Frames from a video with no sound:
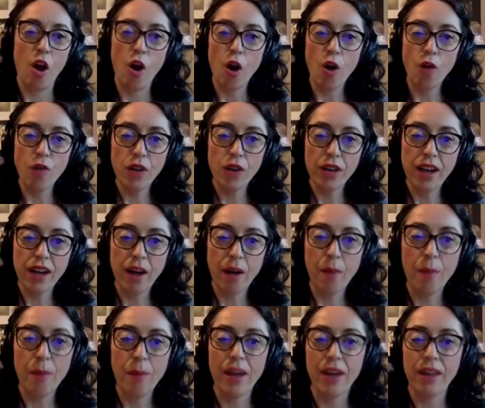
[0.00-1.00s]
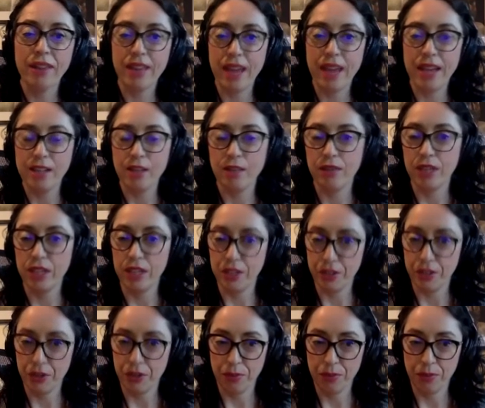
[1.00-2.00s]
overcome by a daze of
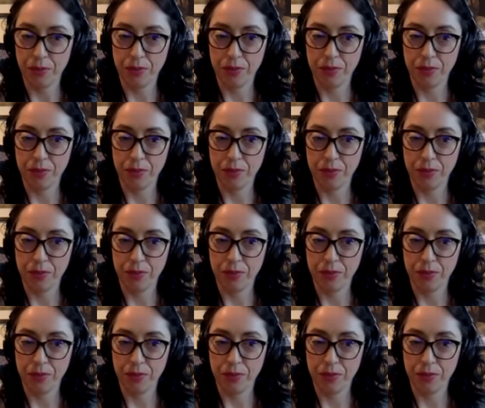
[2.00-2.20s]
delirium.